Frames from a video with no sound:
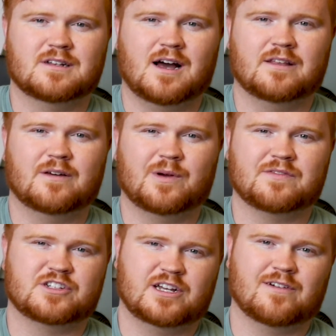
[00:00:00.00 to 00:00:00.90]
Not that we
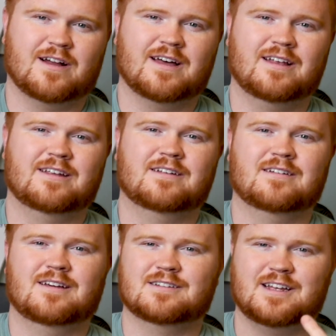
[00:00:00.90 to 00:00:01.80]
have to shave our head
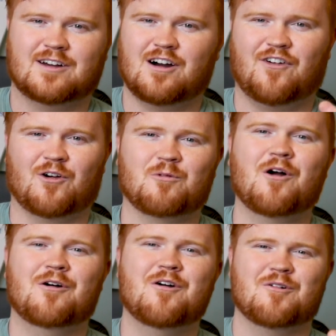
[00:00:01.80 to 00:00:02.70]
and take off our
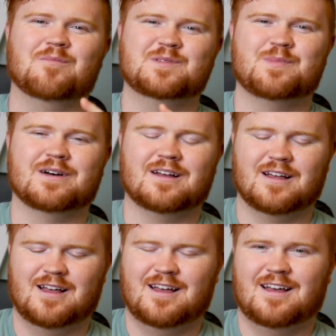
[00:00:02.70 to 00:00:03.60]
robes, but
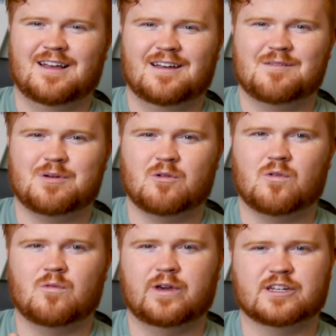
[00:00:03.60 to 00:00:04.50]

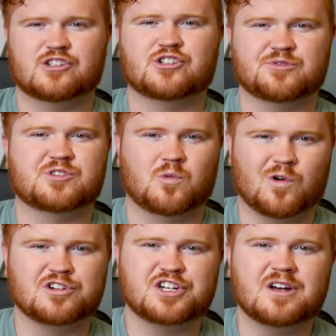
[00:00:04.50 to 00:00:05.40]
we can choose to
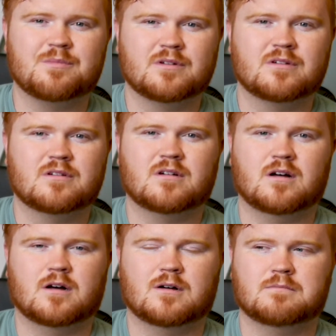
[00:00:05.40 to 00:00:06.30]
worship.
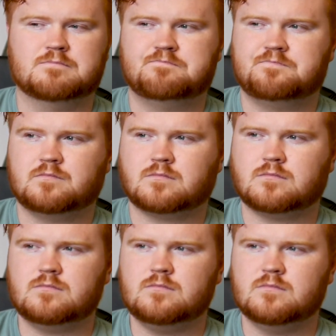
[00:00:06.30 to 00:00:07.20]
And
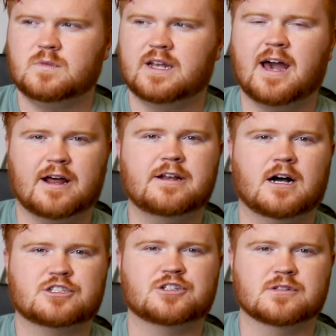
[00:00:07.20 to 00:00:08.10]
had I
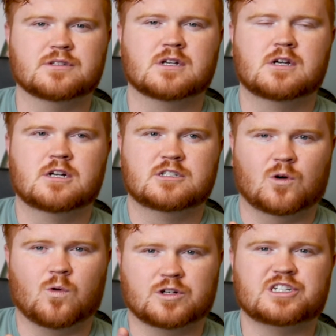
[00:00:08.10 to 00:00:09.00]
not chose to
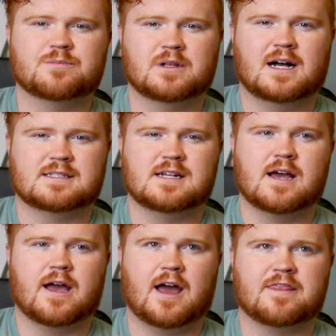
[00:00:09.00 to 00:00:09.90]
worship last
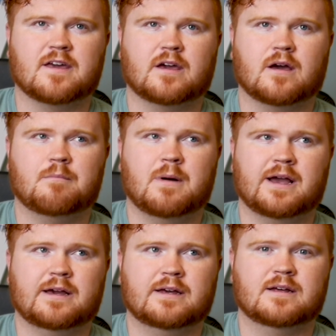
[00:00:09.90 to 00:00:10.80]
night, I think
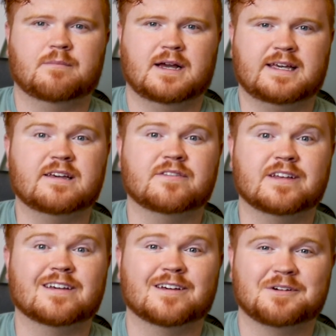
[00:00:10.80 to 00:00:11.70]
my
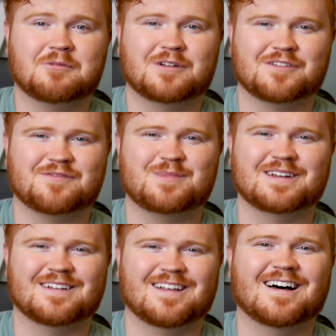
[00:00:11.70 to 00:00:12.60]
evening would have been
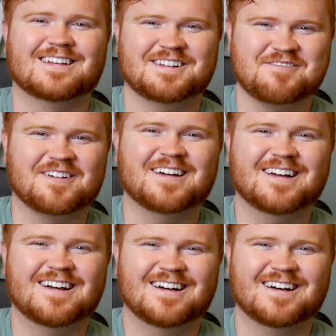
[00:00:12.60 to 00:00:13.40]
a lot different.